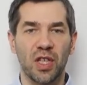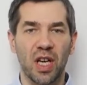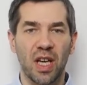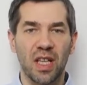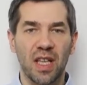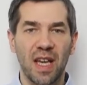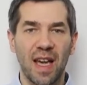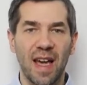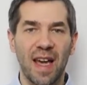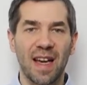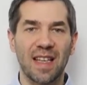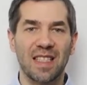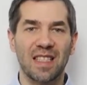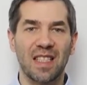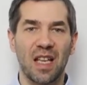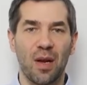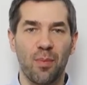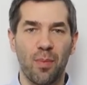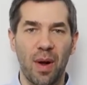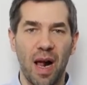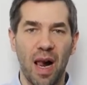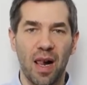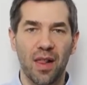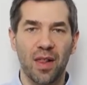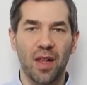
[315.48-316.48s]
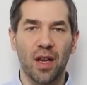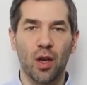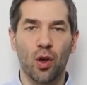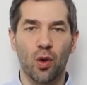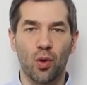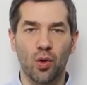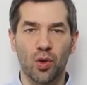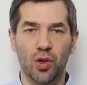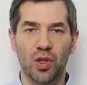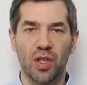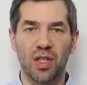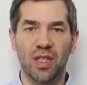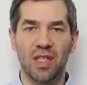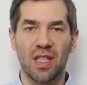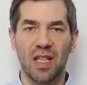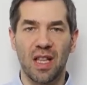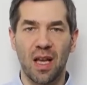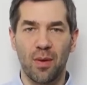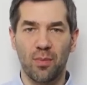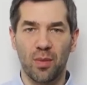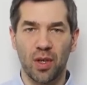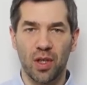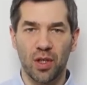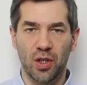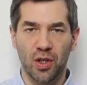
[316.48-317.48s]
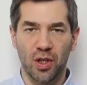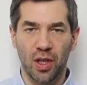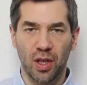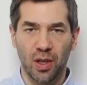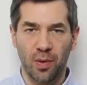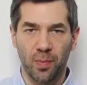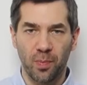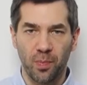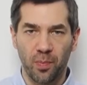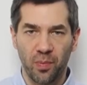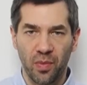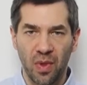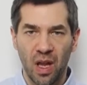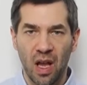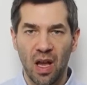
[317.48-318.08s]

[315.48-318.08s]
Practicing extreme dynamics.